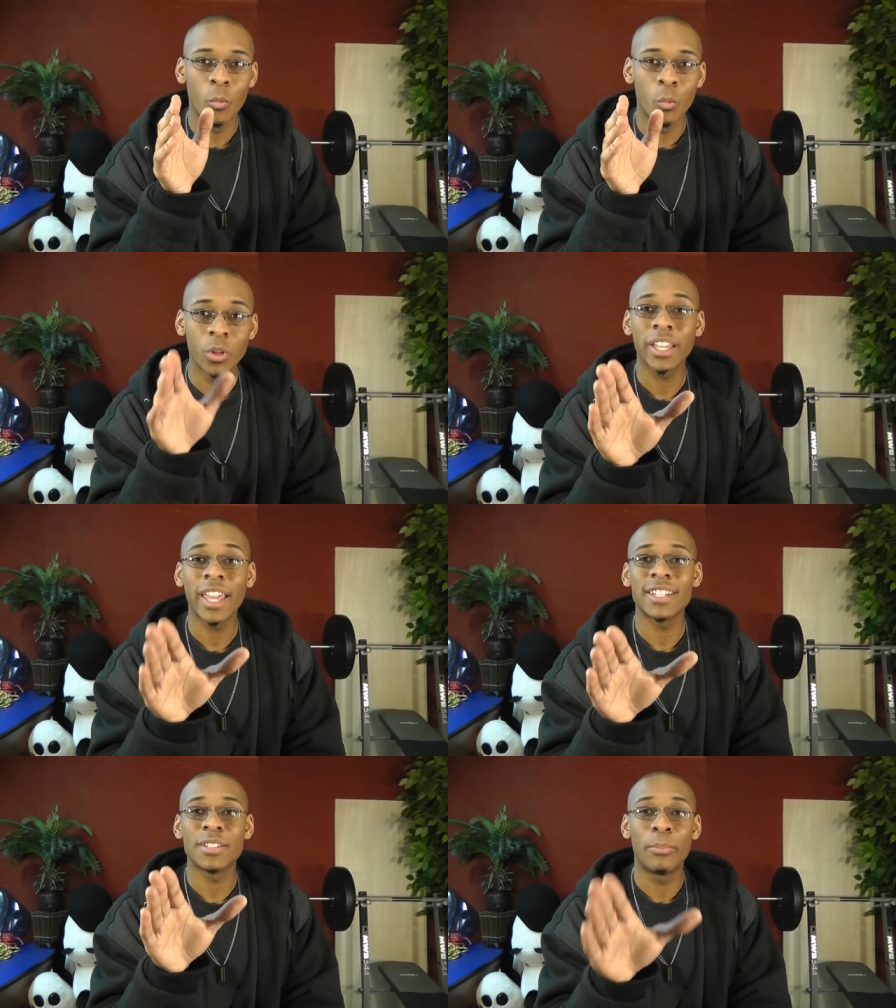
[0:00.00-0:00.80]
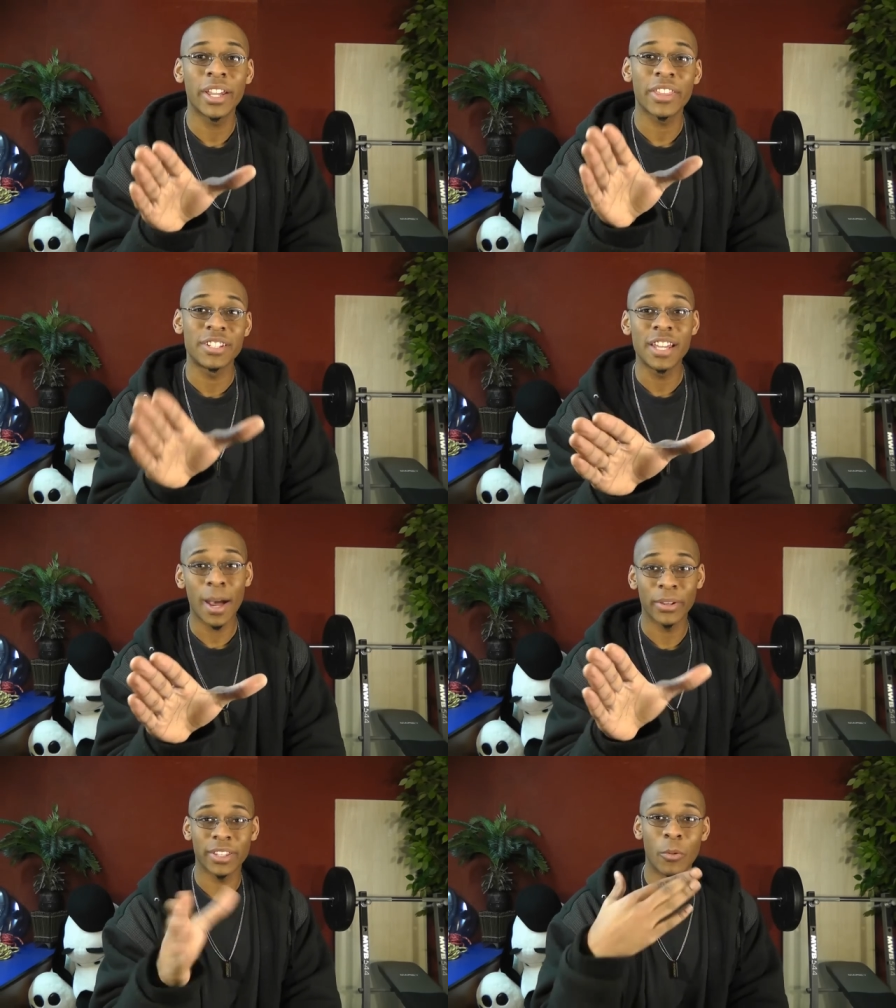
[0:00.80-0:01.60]
will get to pick the
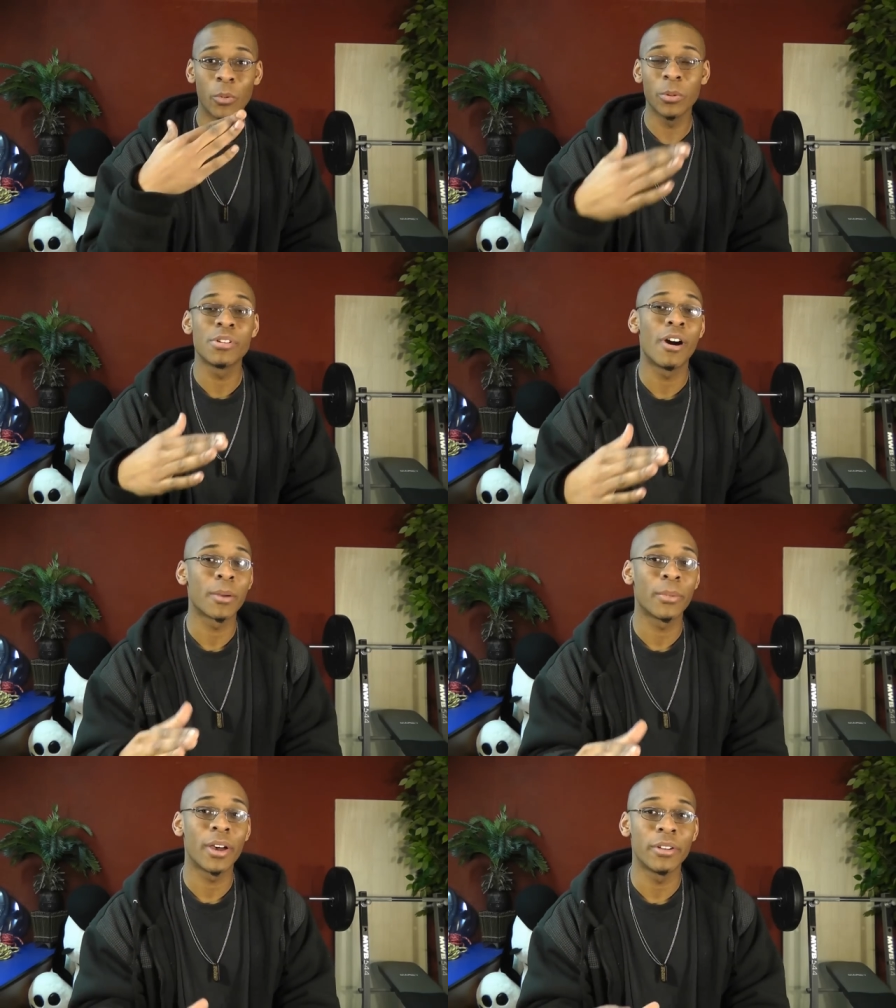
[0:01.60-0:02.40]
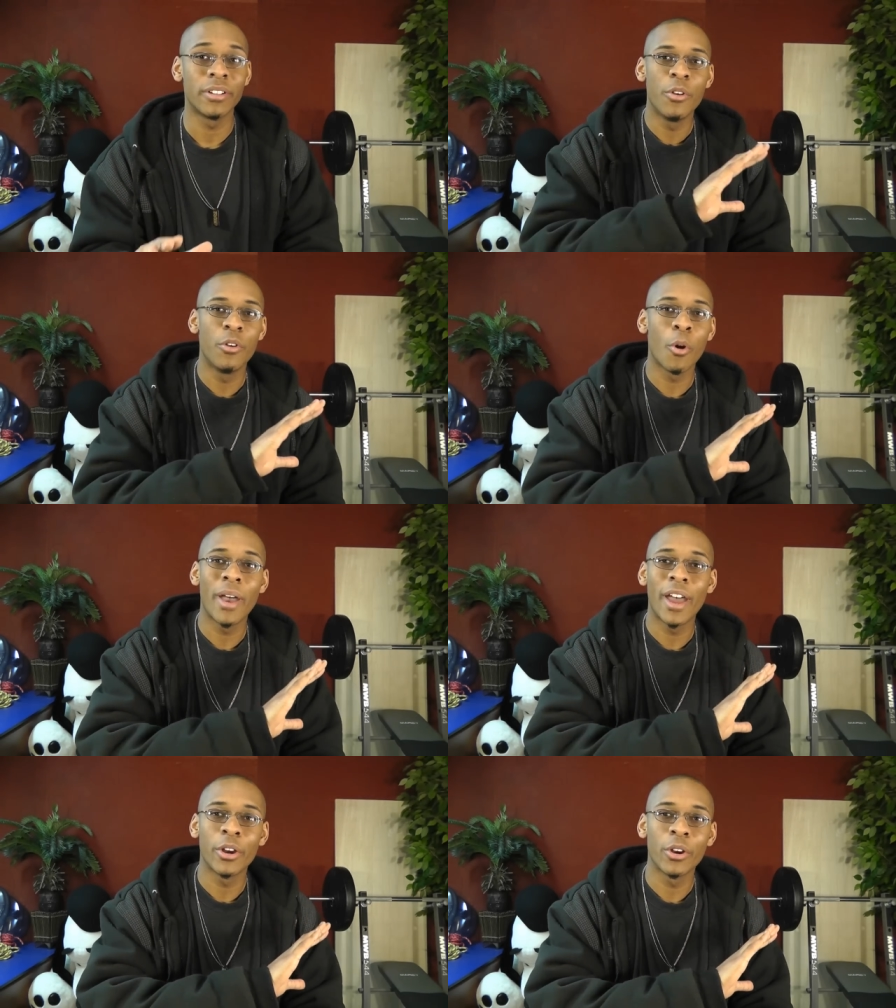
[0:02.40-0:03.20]
topic that we will talk about, no
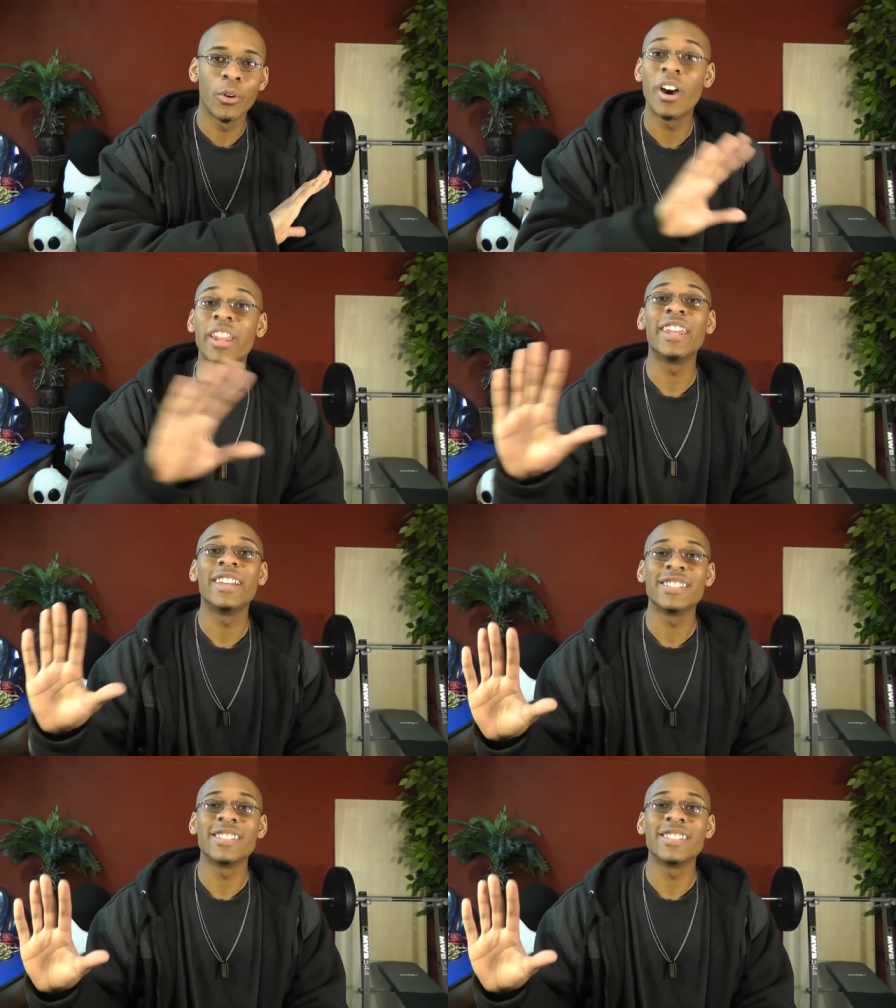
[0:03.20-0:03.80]
matter what it